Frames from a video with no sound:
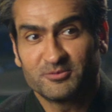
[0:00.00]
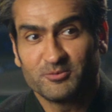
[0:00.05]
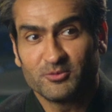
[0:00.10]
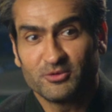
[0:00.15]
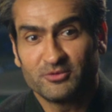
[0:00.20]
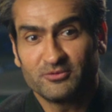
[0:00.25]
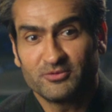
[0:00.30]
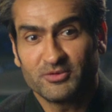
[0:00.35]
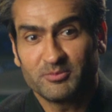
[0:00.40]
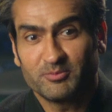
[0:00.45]

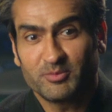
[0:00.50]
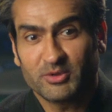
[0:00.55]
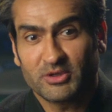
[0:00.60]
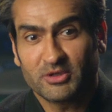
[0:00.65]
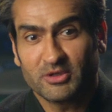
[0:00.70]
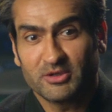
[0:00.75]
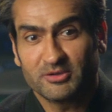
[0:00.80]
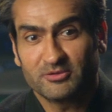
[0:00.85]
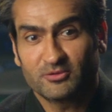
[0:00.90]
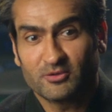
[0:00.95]
movie
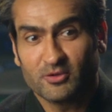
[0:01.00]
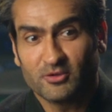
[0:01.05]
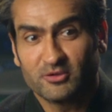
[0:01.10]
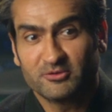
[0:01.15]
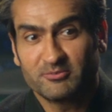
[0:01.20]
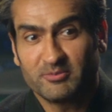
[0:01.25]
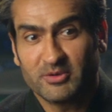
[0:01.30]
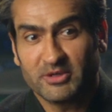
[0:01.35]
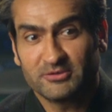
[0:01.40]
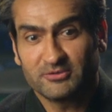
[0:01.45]
because
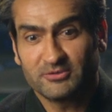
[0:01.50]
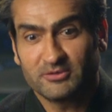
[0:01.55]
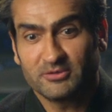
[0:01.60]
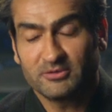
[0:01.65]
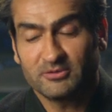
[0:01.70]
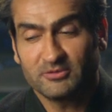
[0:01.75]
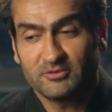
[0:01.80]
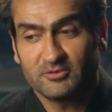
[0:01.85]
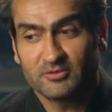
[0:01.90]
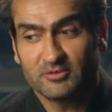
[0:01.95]

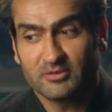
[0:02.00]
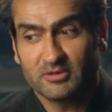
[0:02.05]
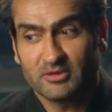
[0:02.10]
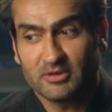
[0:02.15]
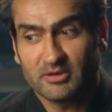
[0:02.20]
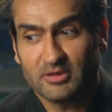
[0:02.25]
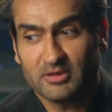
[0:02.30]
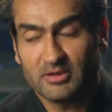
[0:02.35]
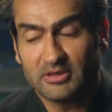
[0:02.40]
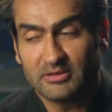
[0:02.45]
Ghostbusters
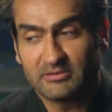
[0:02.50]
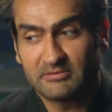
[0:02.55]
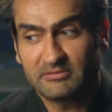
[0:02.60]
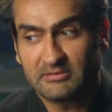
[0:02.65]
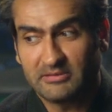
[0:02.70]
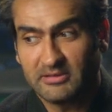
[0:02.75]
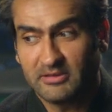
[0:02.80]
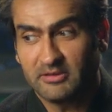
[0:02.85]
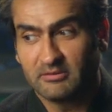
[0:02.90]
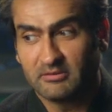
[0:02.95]
is
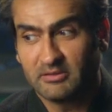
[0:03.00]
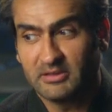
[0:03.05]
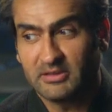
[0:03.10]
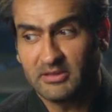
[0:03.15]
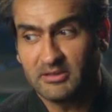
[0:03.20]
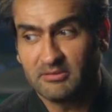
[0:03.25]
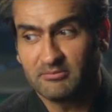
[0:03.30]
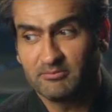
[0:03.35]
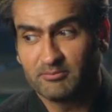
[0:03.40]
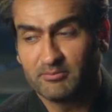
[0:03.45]

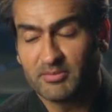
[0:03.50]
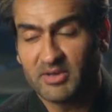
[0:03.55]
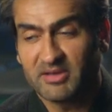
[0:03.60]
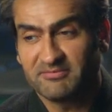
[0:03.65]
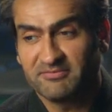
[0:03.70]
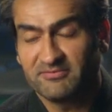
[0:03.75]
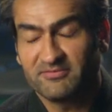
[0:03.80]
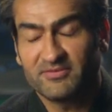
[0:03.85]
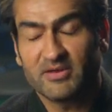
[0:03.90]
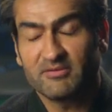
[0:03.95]
literally my
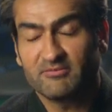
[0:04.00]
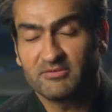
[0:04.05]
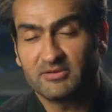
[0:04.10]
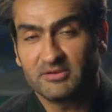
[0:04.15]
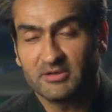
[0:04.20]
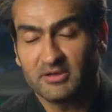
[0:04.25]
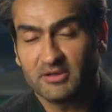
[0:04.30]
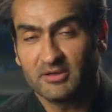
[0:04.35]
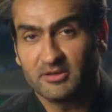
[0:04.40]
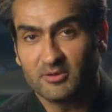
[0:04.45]
favorite
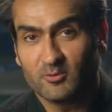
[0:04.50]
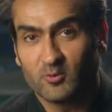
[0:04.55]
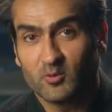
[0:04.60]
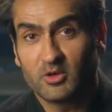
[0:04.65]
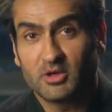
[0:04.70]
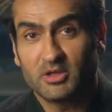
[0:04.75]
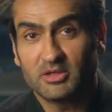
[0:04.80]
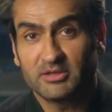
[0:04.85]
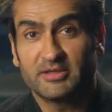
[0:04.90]
thing in the world